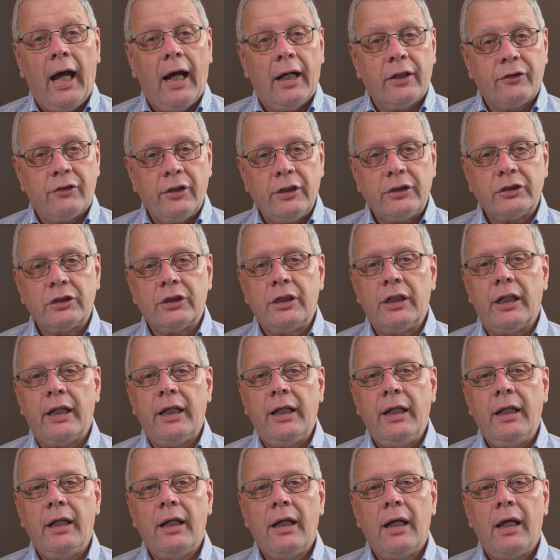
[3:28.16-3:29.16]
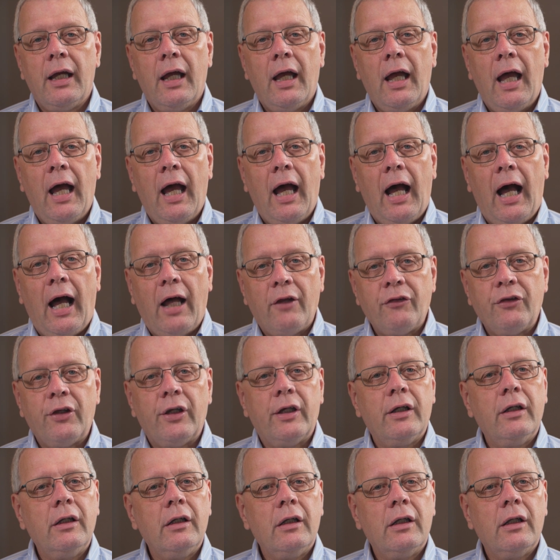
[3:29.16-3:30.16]
Additionally,
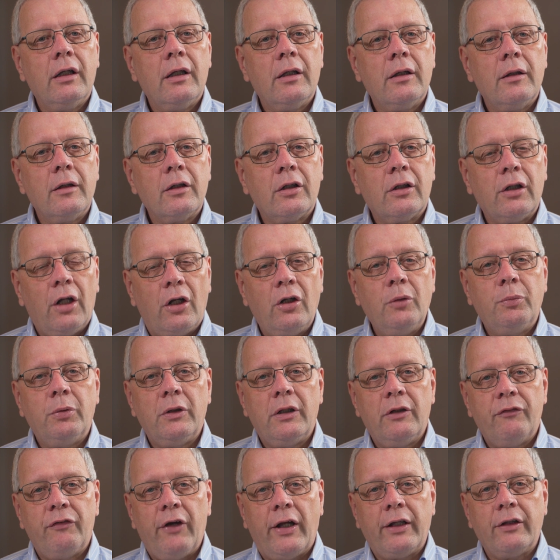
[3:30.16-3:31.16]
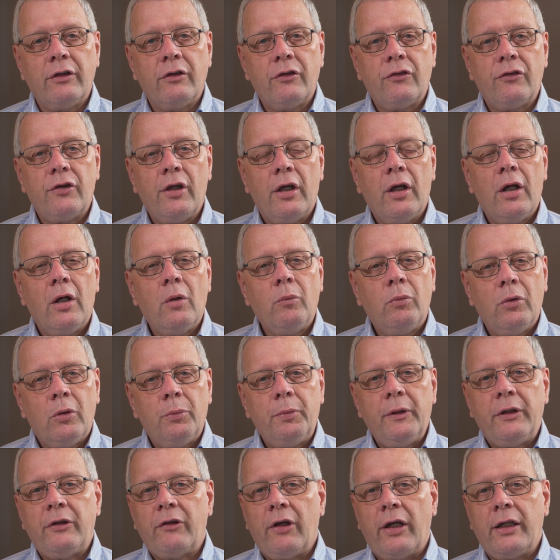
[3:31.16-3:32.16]
other global events will
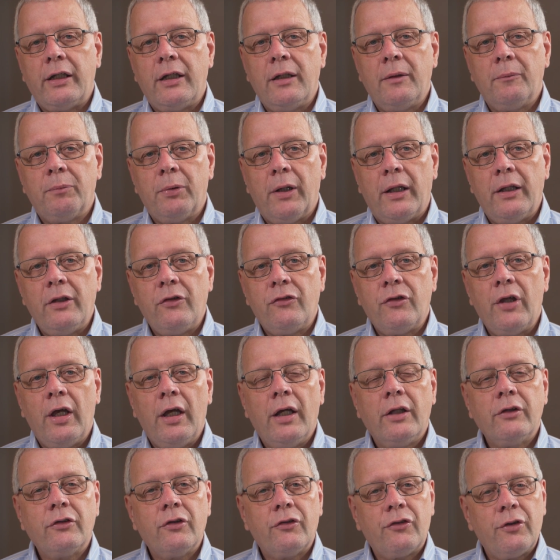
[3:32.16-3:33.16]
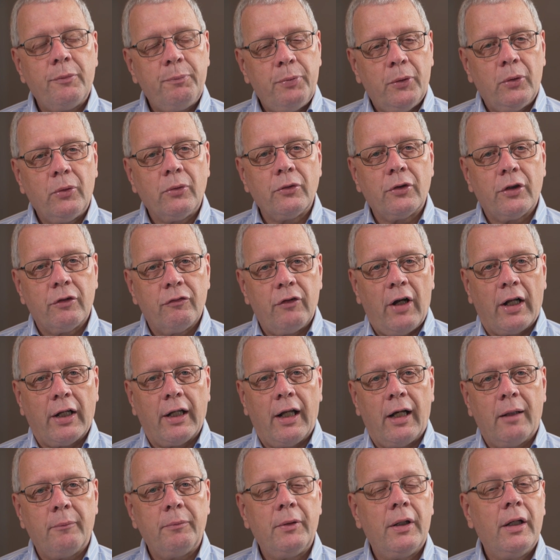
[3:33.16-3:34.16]
be taking place to support the
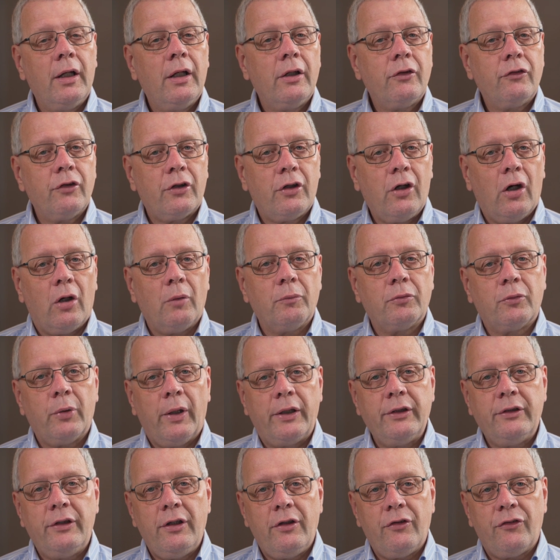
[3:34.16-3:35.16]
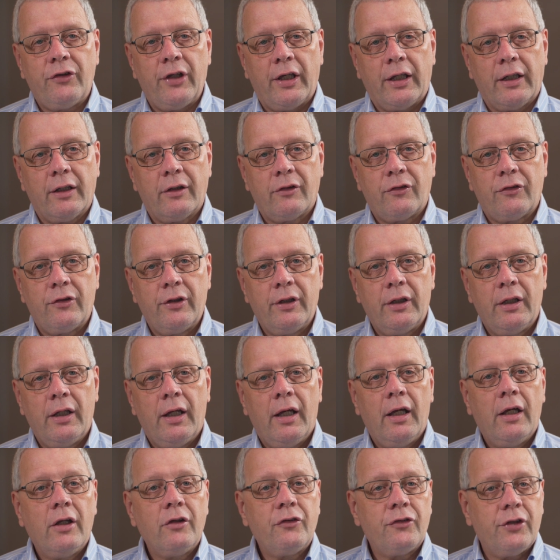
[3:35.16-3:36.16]
run-up to COP26,
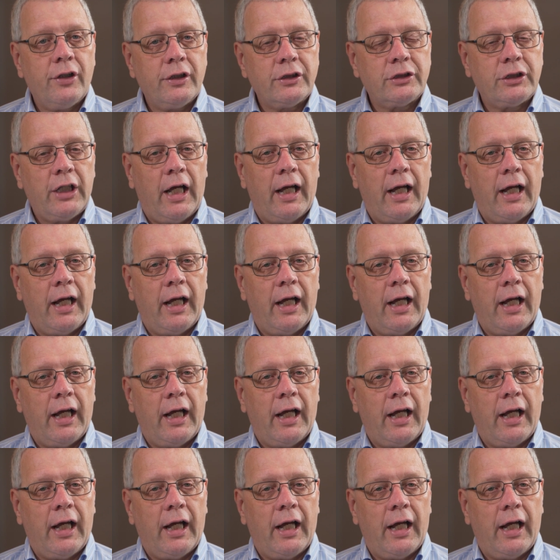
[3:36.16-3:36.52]
such